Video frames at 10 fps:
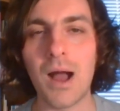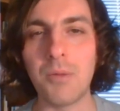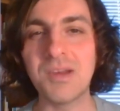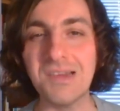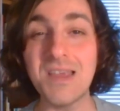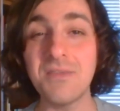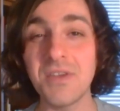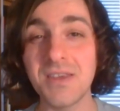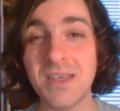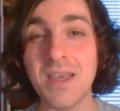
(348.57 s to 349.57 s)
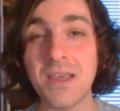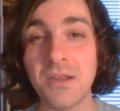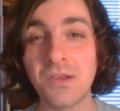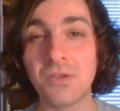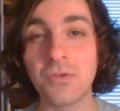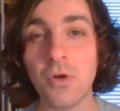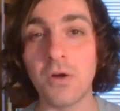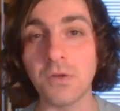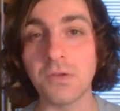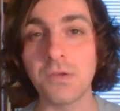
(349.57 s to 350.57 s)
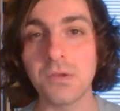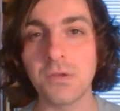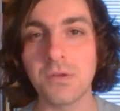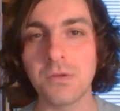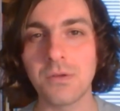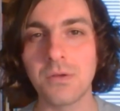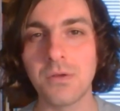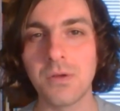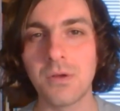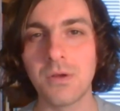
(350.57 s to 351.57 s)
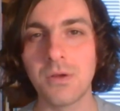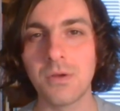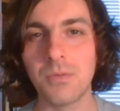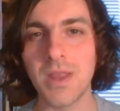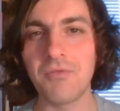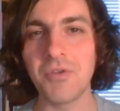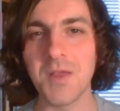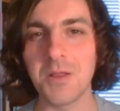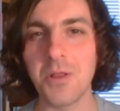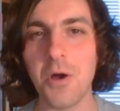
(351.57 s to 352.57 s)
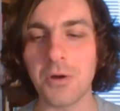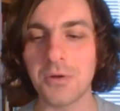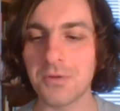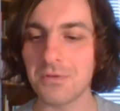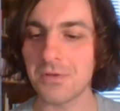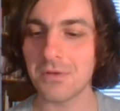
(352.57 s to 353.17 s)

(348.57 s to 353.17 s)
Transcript: I was leaving King's Cross when everything locked.